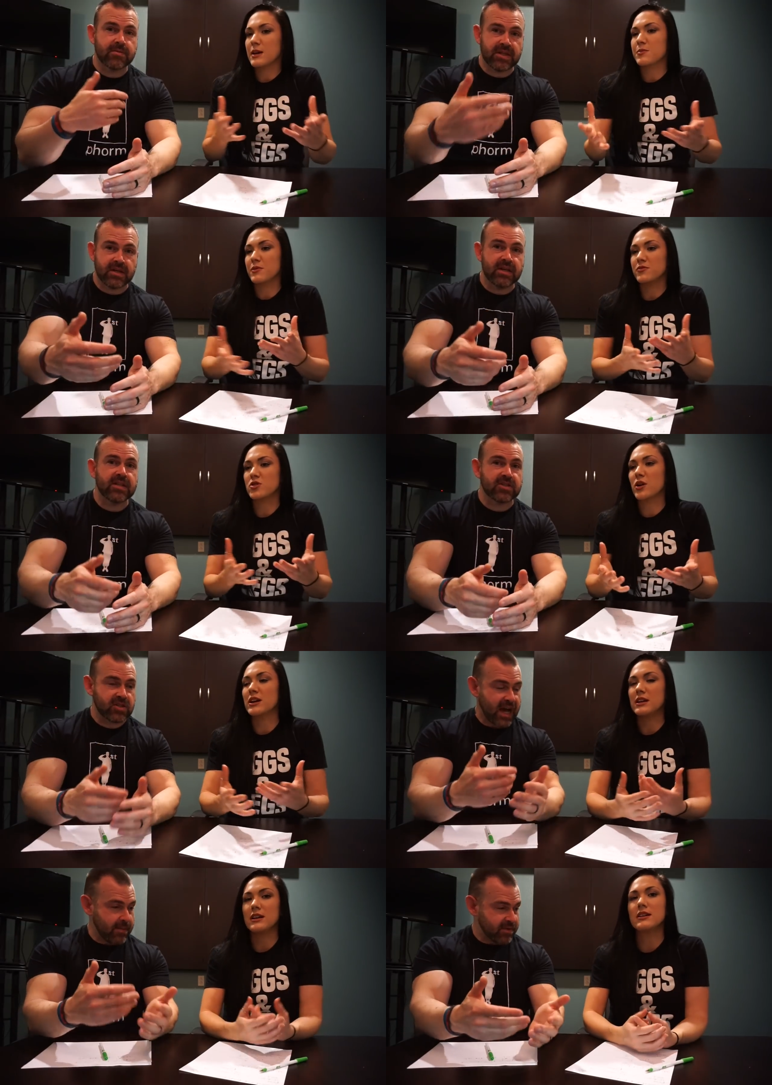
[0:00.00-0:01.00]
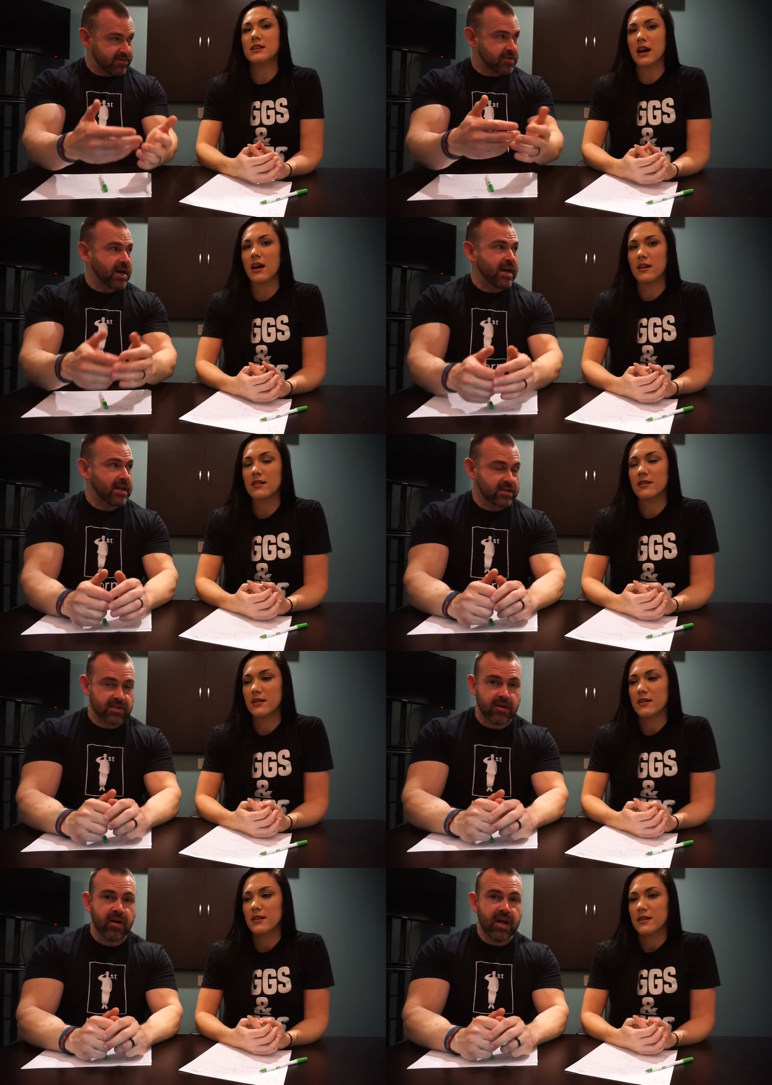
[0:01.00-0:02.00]
Speaker 1: the and, the, and the type of yeah. training.
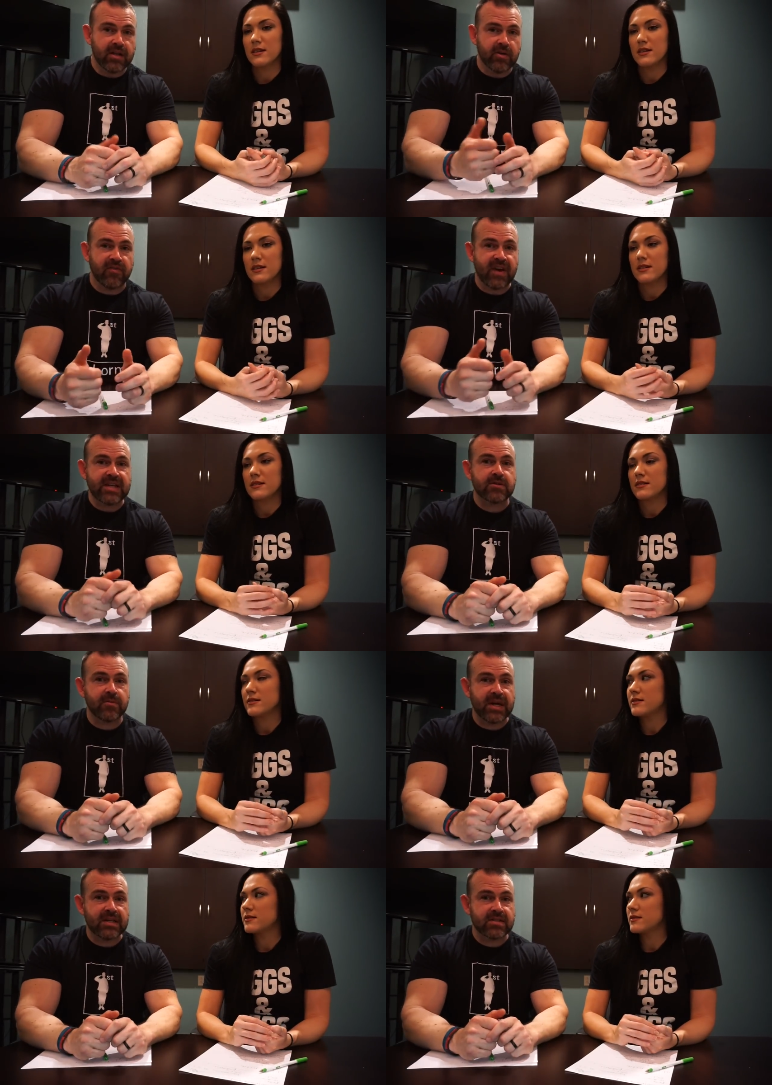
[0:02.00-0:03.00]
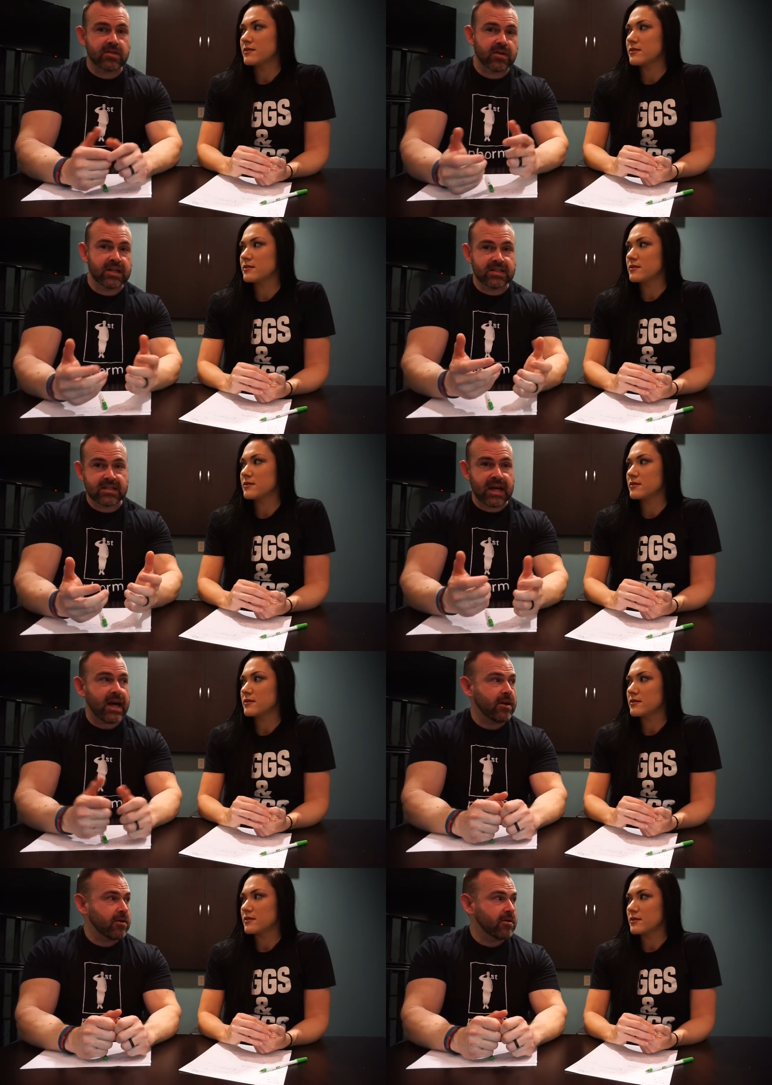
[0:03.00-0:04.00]
So a little faster pace, circuit
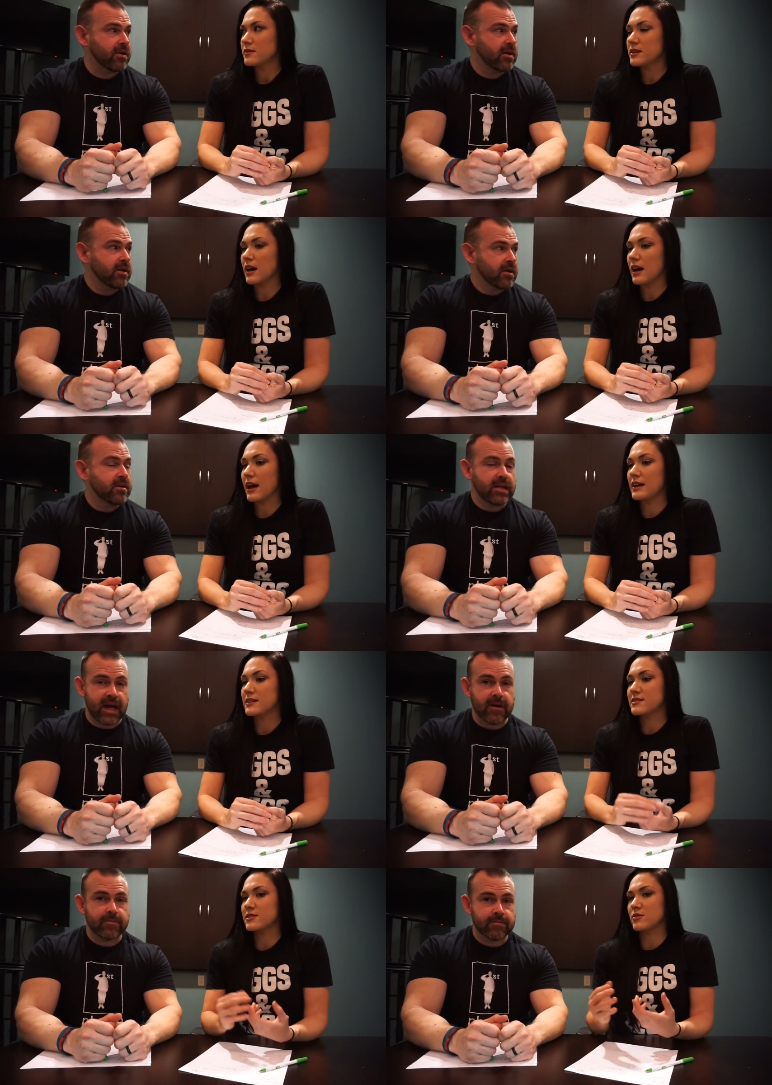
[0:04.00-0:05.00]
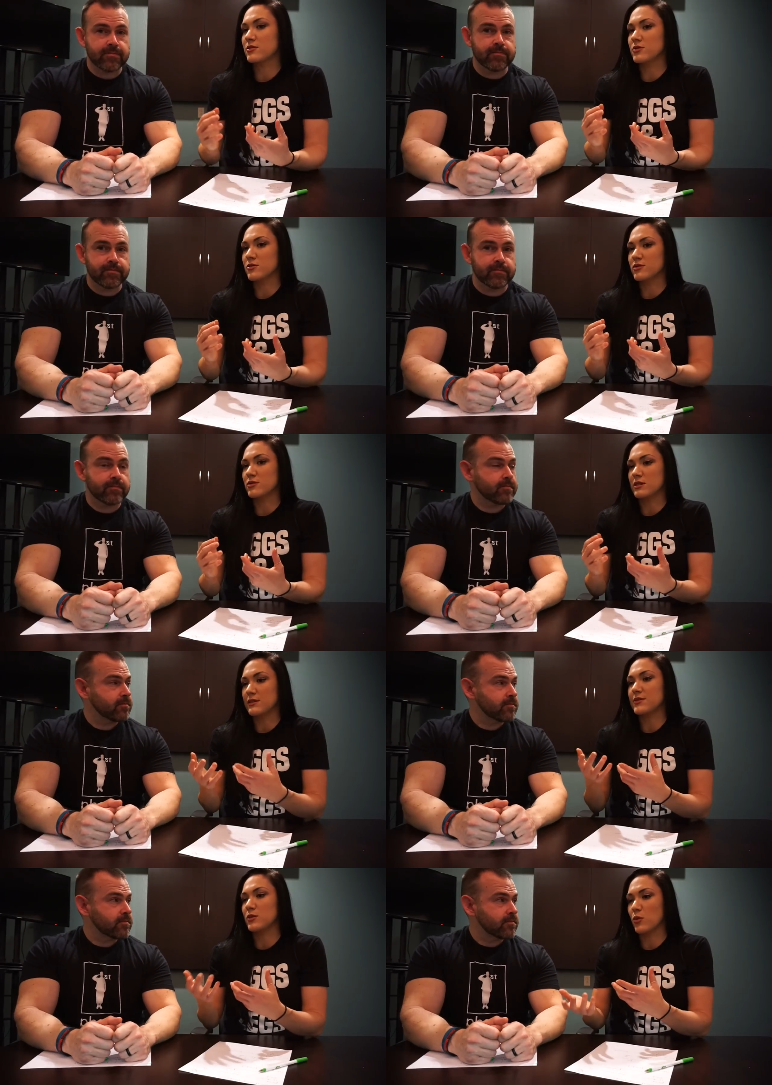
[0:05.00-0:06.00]
style. Yeah, and yeah. it's
Speaker 2: still you're still
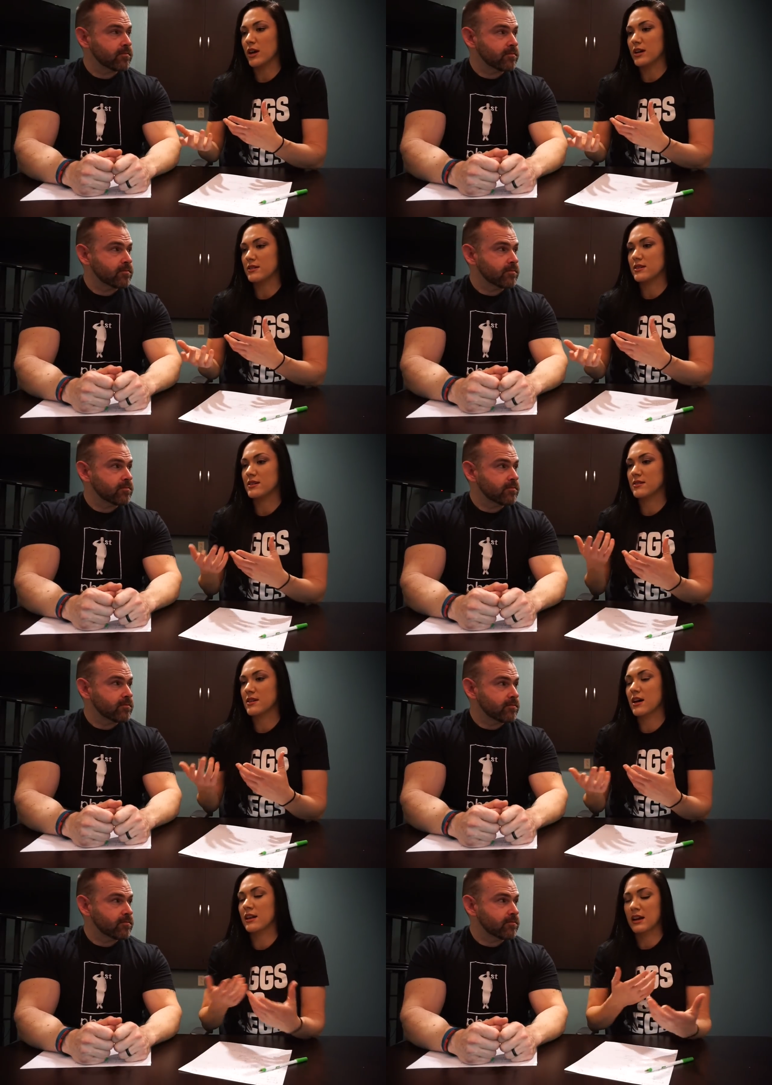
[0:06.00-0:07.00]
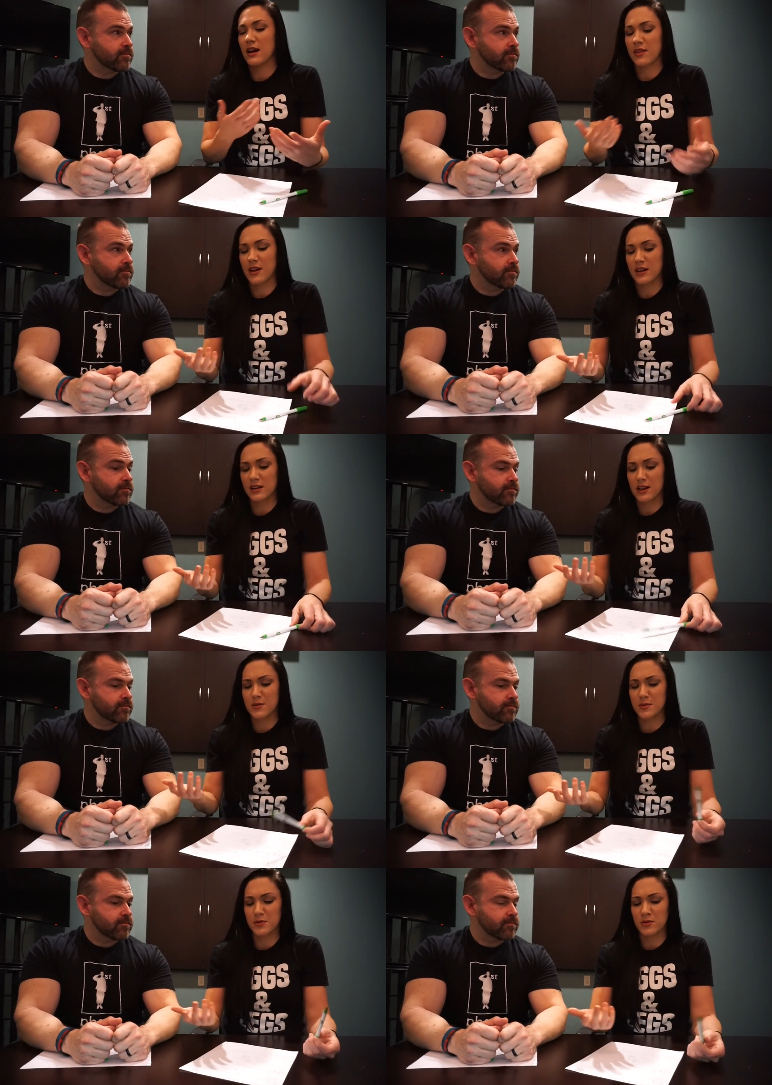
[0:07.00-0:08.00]
lifting weights, and it's not like I think a lot
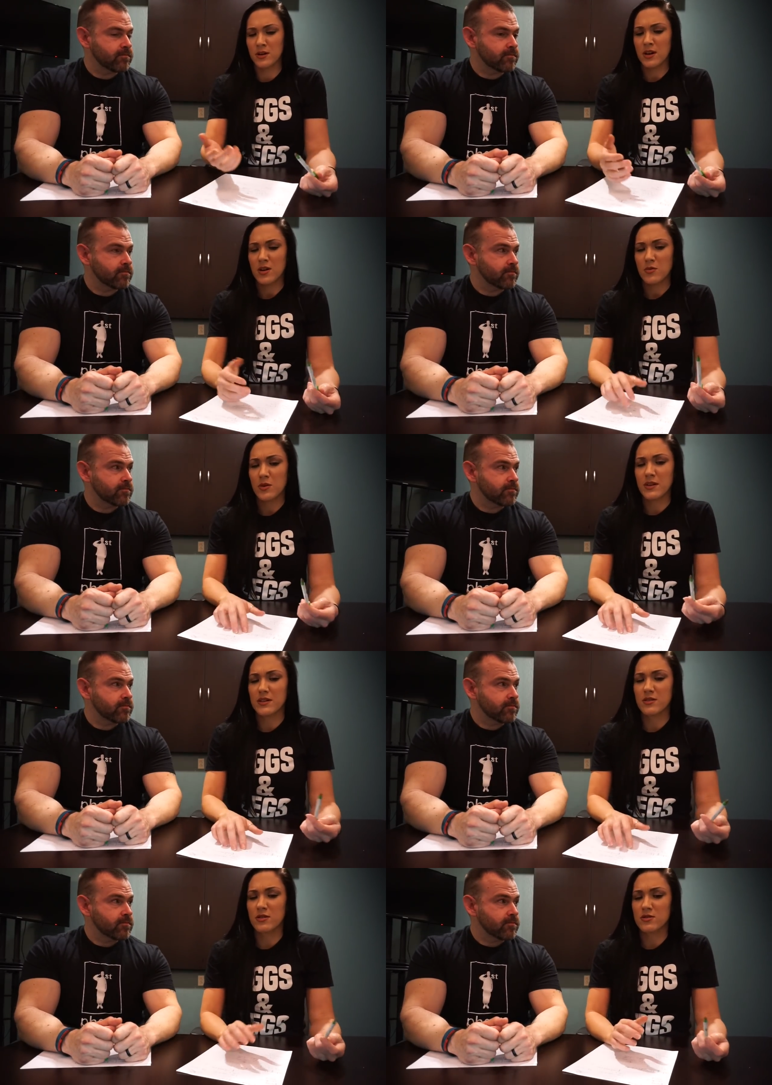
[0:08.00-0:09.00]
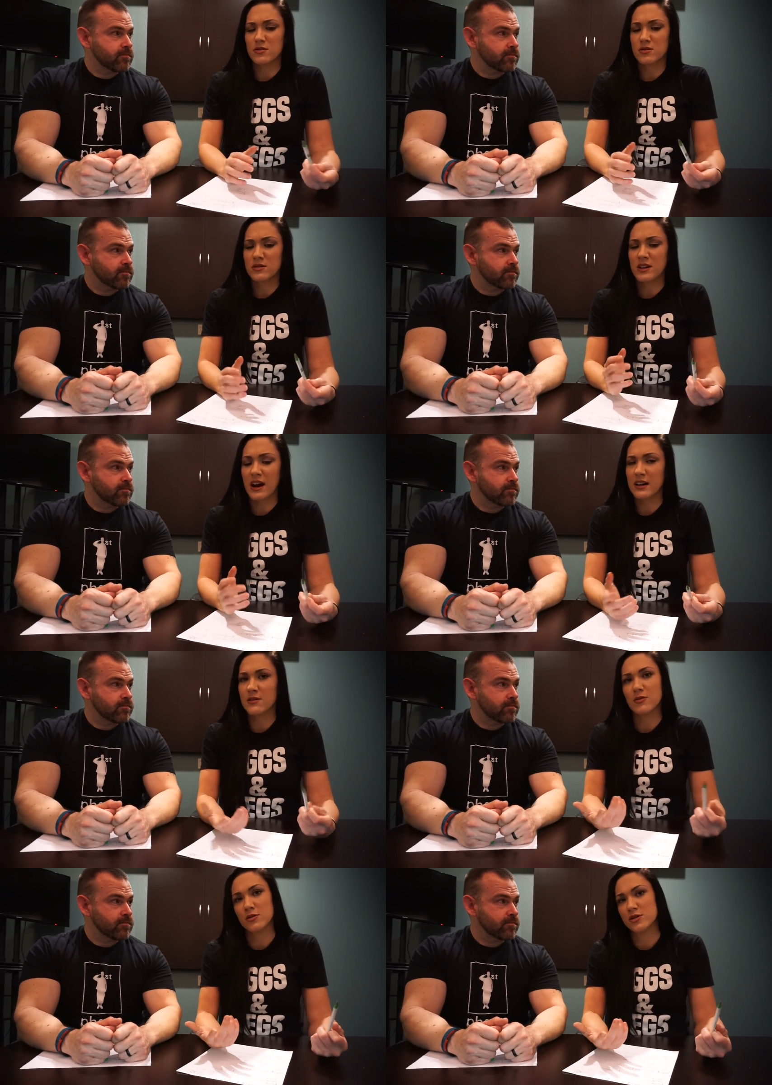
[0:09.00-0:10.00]
of people when they start
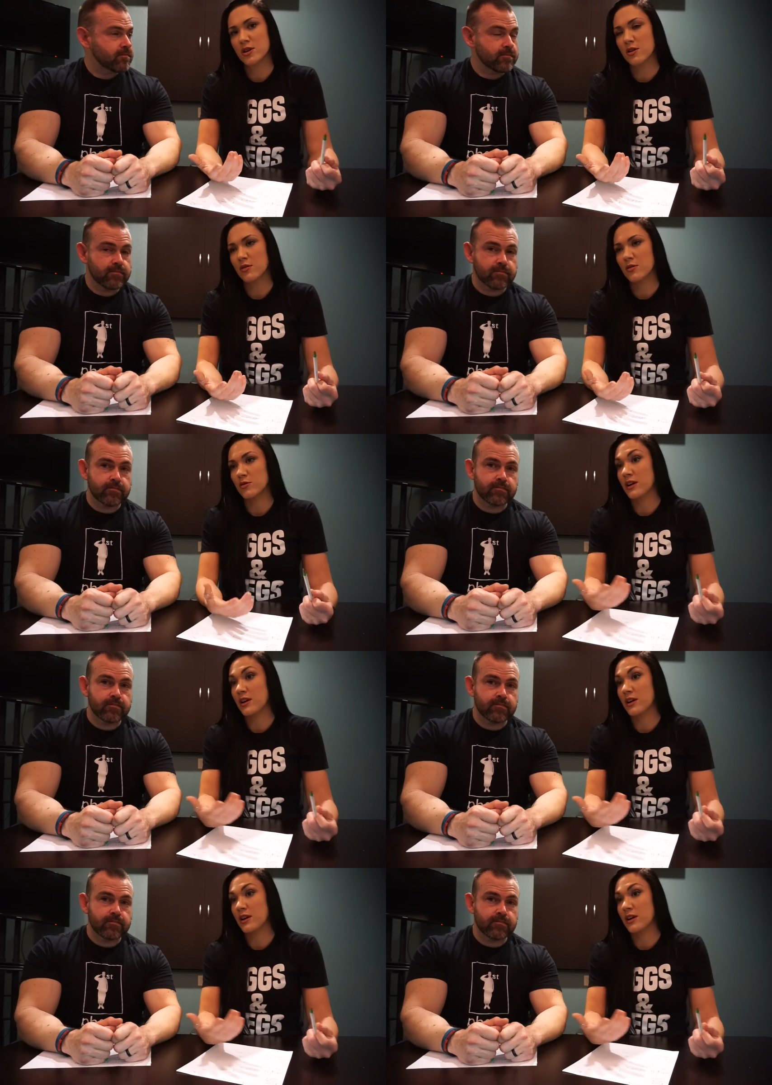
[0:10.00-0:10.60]
dieting for a show or